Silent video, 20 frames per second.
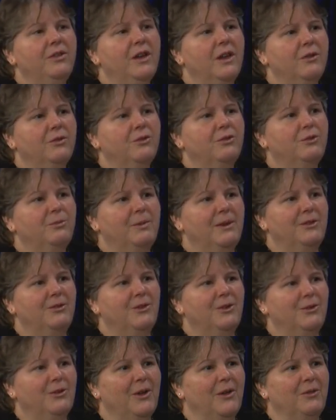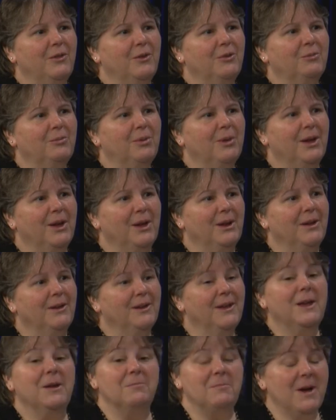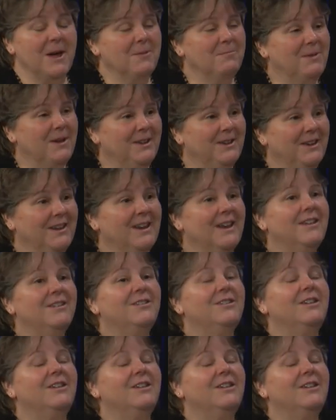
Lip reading: the other species on this planet, in my opinion,